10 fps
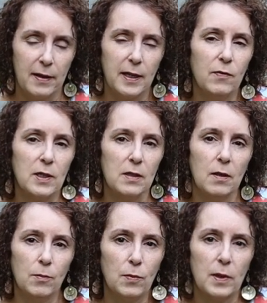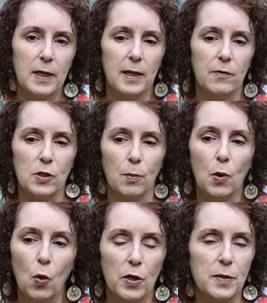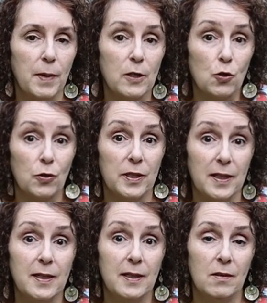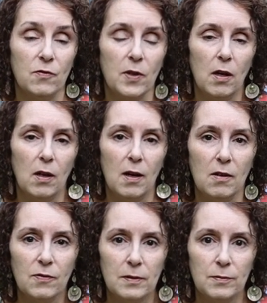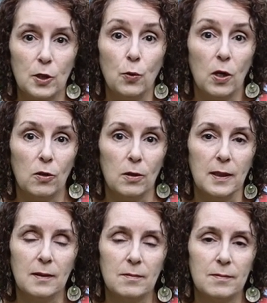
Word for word: give it some kind of support to make sure that it didn't fall off too early.